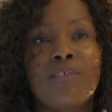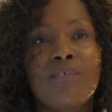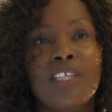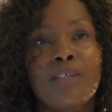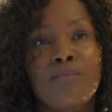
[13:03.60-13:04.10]

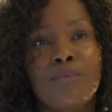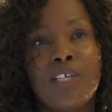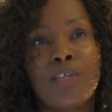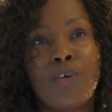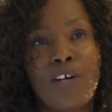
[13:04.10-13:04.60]
even in
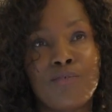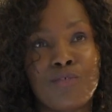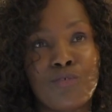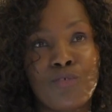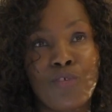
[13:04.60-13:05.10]
prayer you
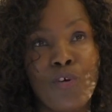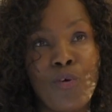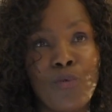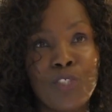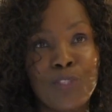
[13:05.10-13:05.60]
have to
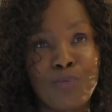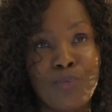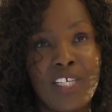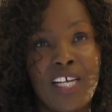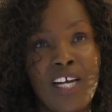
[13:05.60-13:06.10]
know which
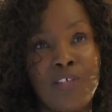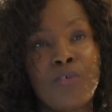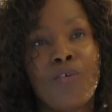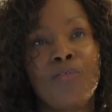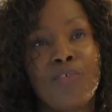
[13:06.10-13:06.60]
prayer are
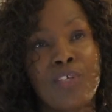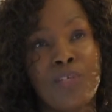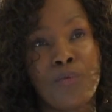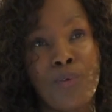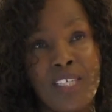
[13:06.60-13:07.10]
you
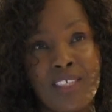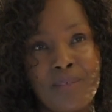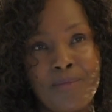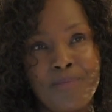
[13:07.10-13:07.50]
offering when